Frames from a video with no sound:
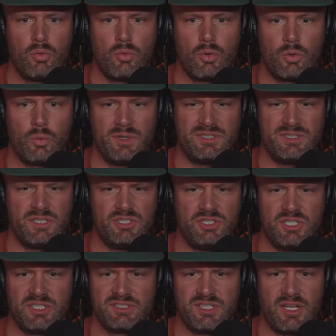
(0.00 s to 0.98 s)
or was it
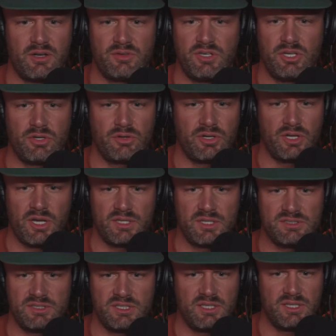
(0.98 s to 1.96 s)
just out of
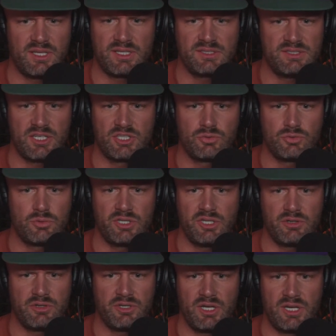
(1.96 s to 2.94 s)
curiosity, like sexual
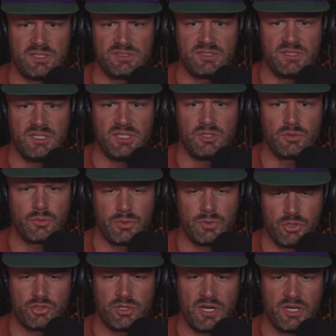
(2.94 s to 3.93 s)
curiosity, or were
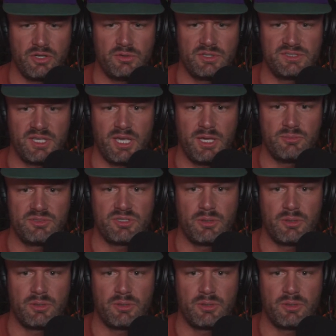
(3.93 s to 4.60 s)
you trying to escape